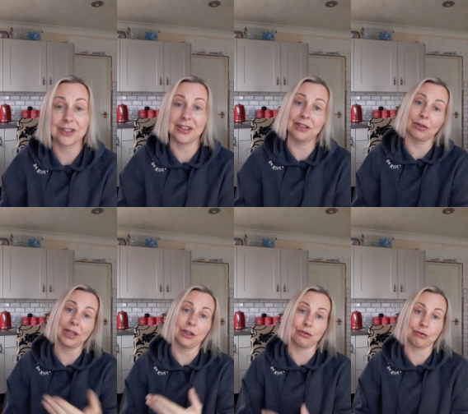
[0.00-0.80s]
because he's
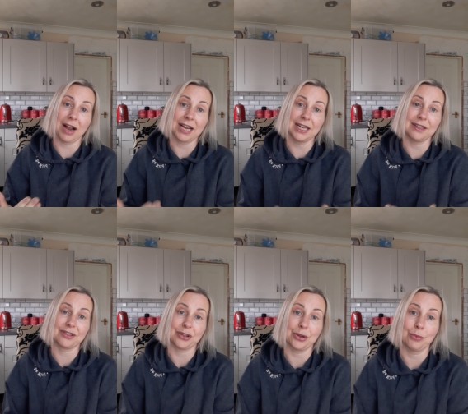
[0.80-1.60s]
looking at trying
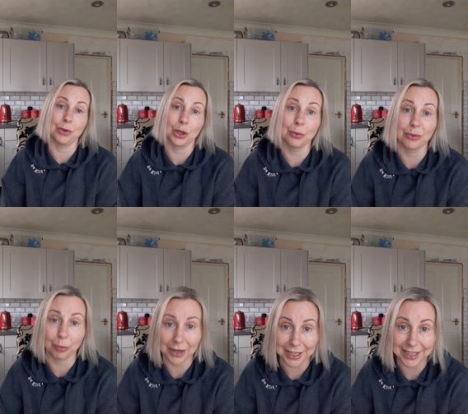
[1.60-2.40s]
to lose
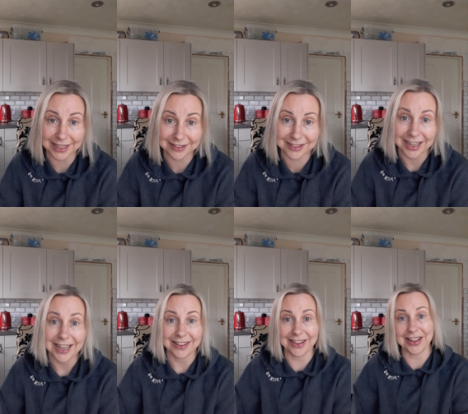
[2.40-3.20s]
weight,
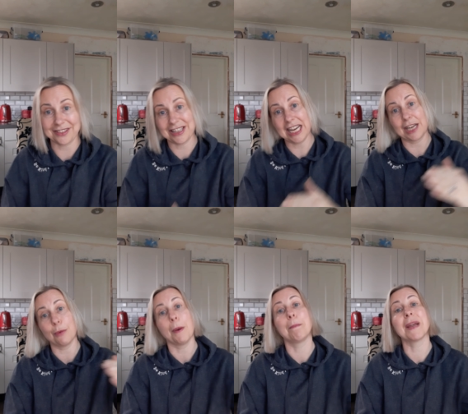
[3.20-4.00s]
then that's taking
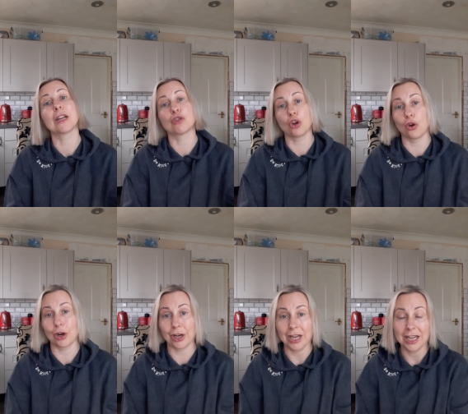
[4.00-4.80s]
up a big
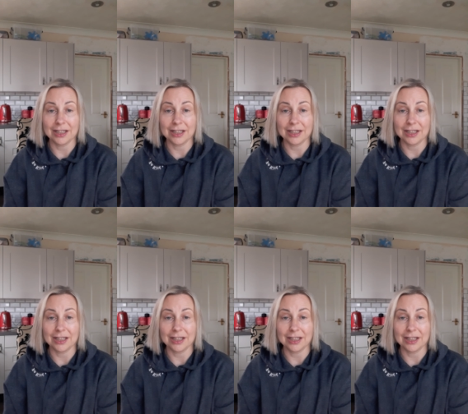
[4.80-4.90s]
chunk.